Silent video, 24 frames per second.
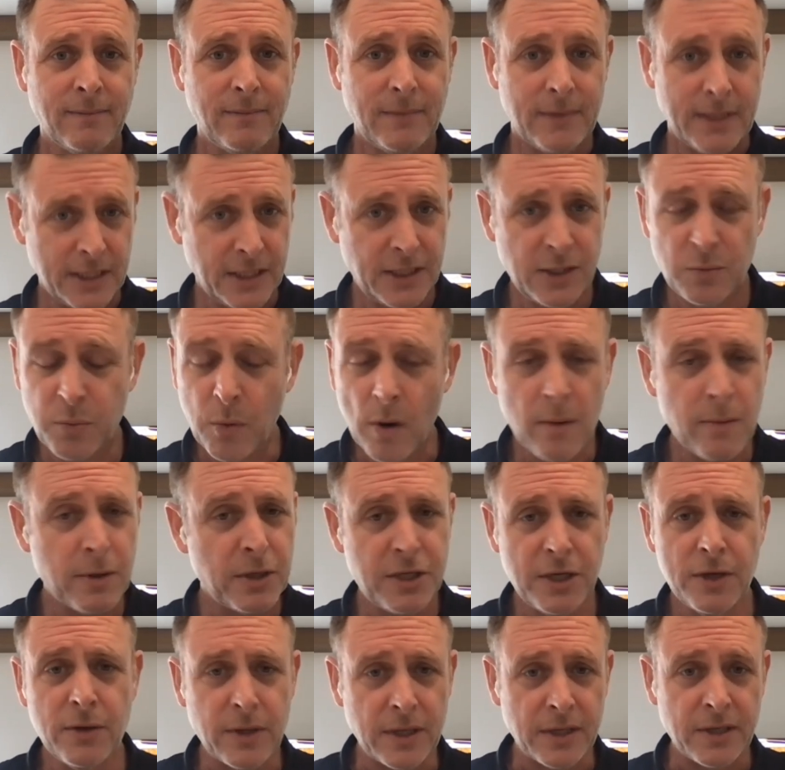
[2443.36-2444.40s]
This is why we're
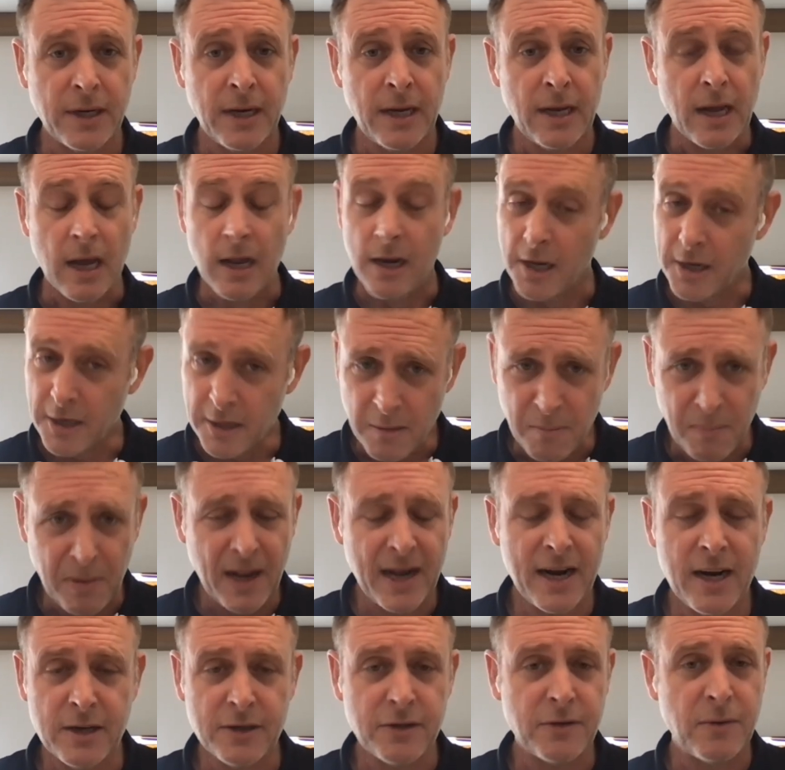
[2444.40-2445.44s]
doing it. A lot of the
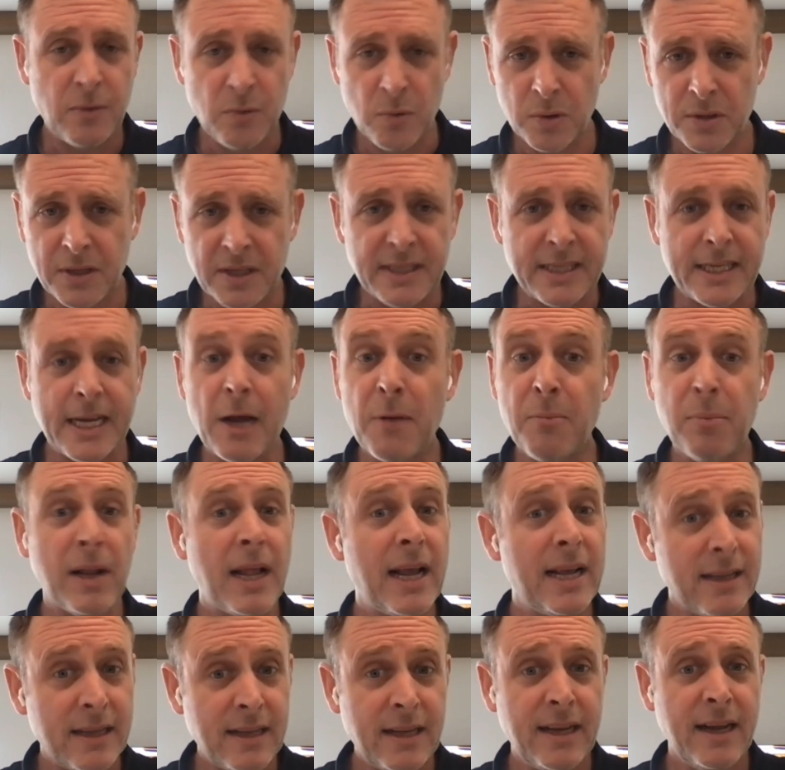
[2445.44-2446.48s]
players from North and South
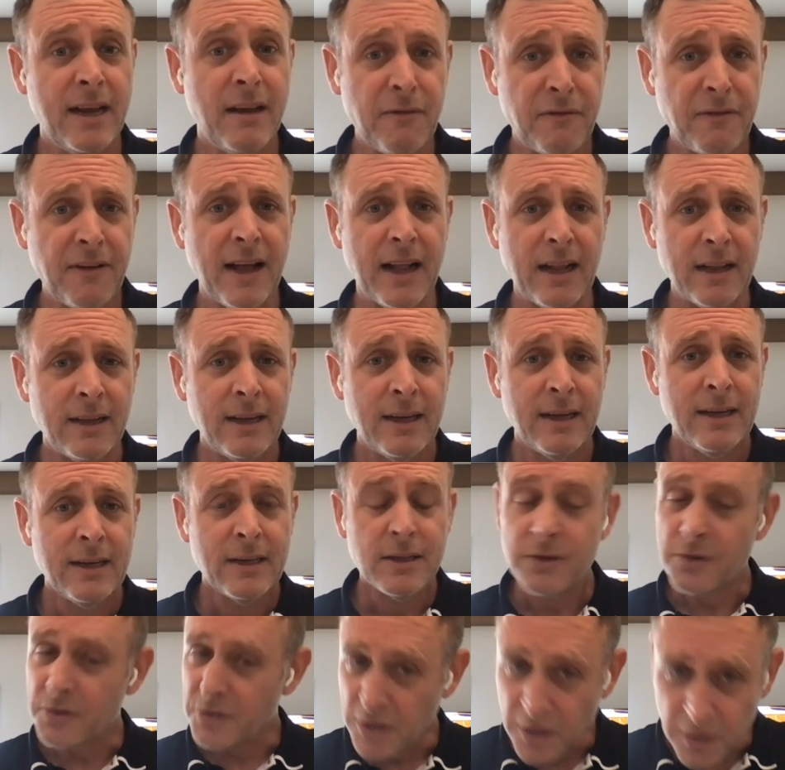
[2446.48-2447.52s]
played in the EFL.
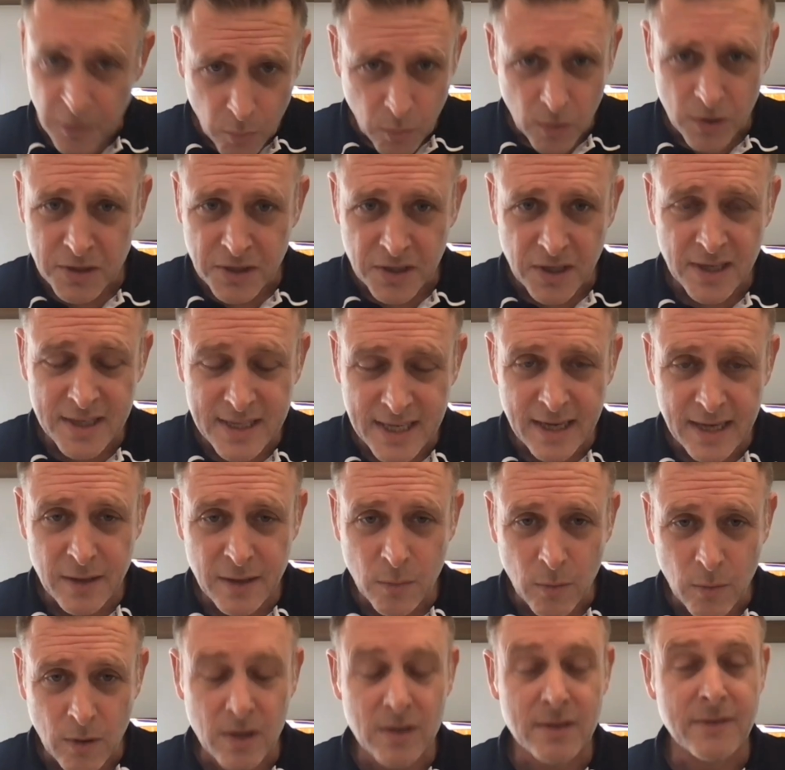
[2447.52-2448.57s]
So it's not the worst idea in the
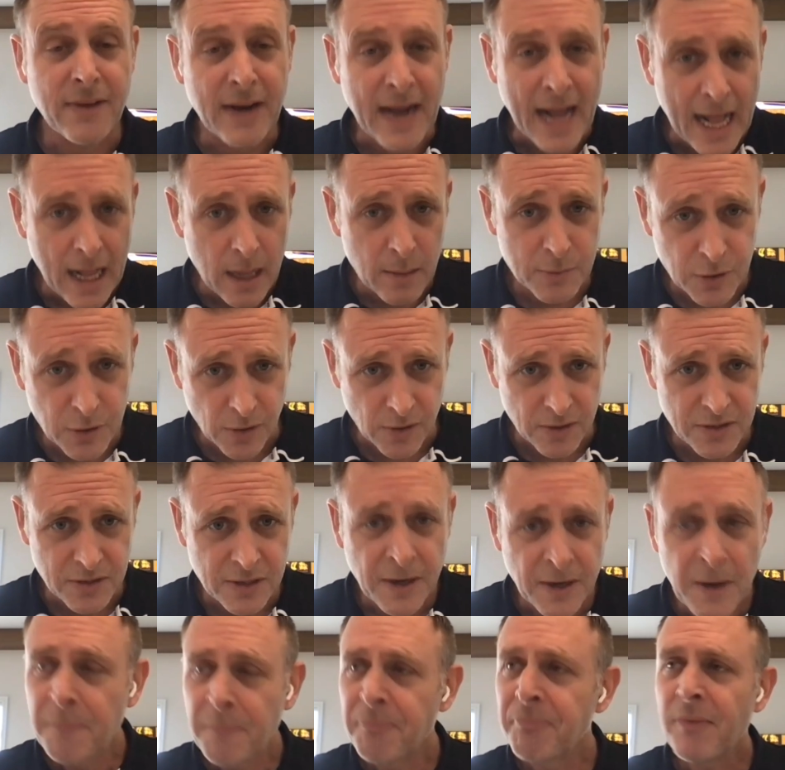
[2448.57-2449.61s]
world if it helps us.
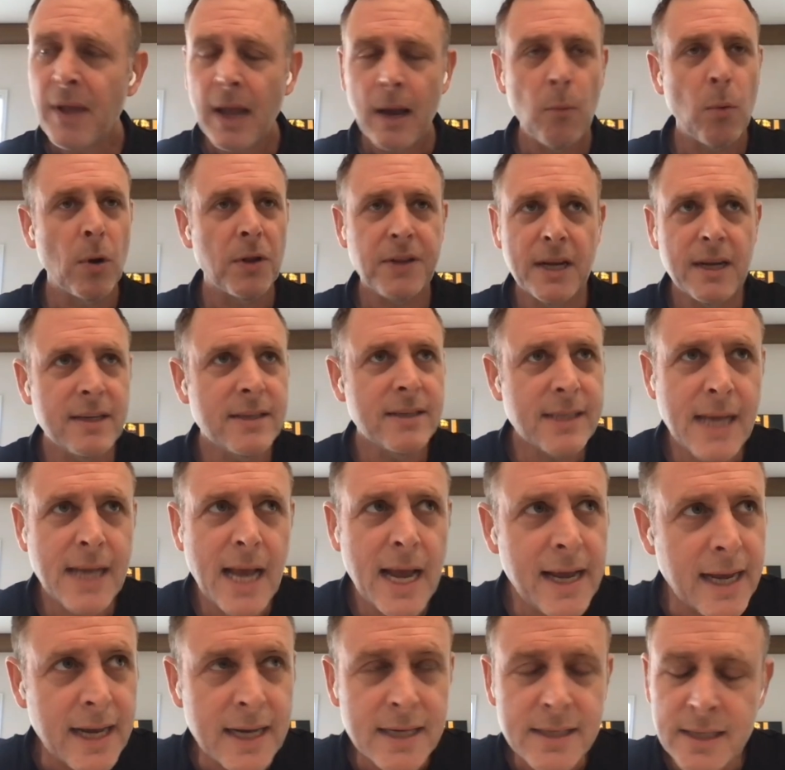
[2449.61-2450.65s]
And what they could
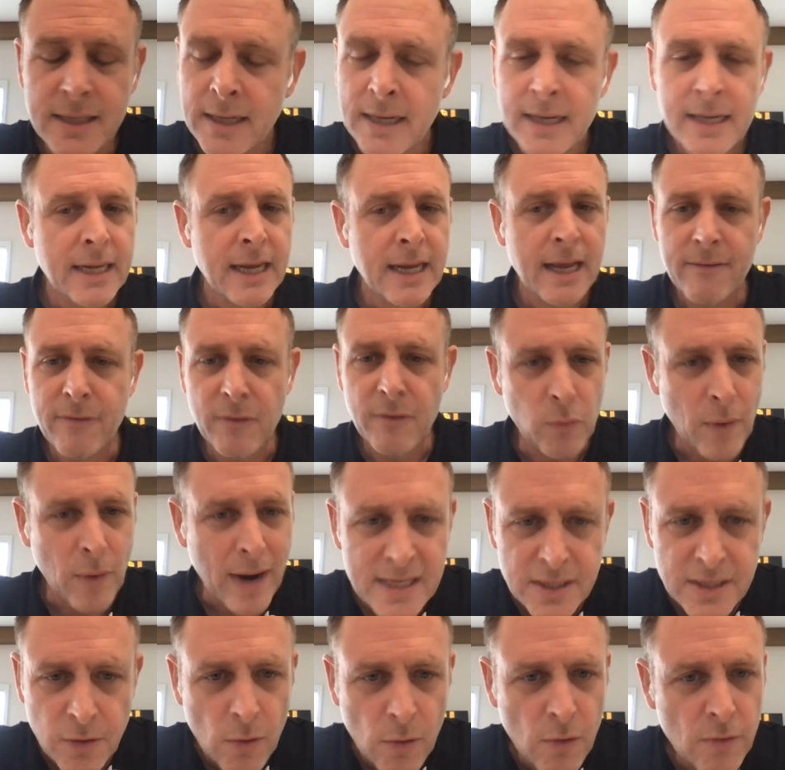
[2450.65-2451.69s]
say is, if it
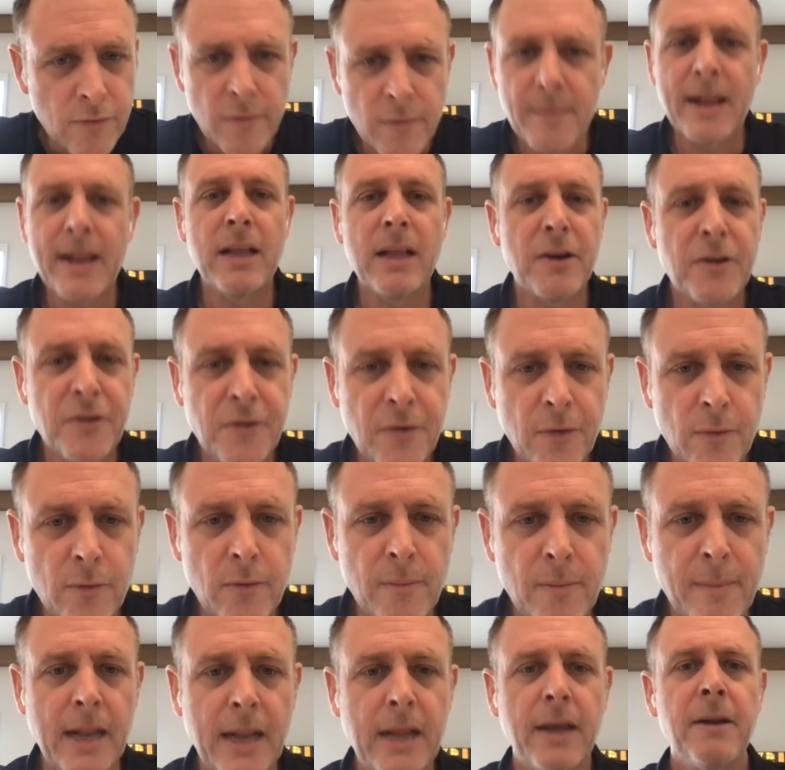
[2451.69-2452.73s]
raised 100 million or
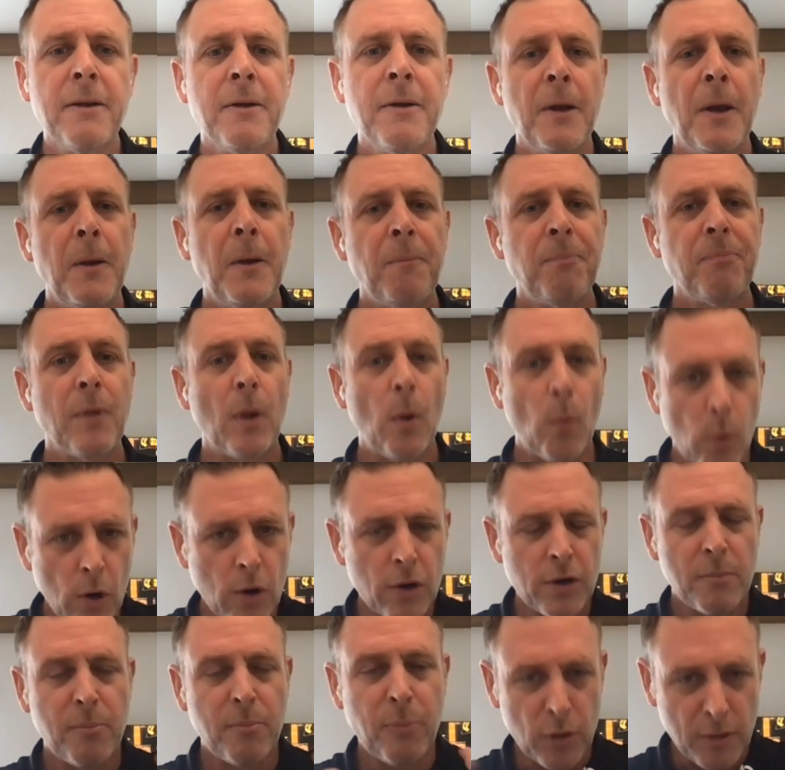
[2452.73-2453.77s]
200 million, we're
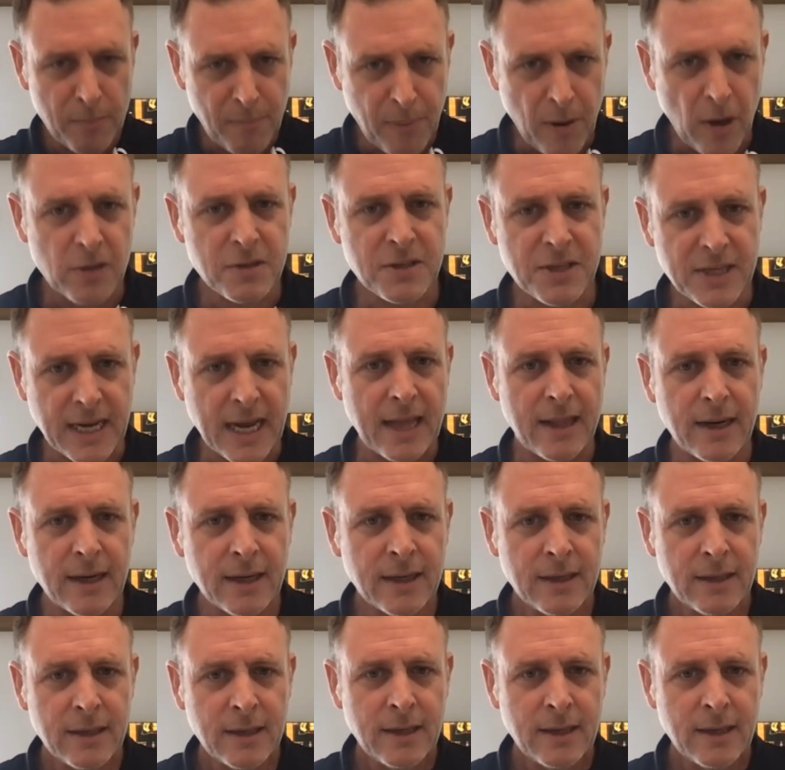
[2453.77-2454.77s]
going to put a pot together,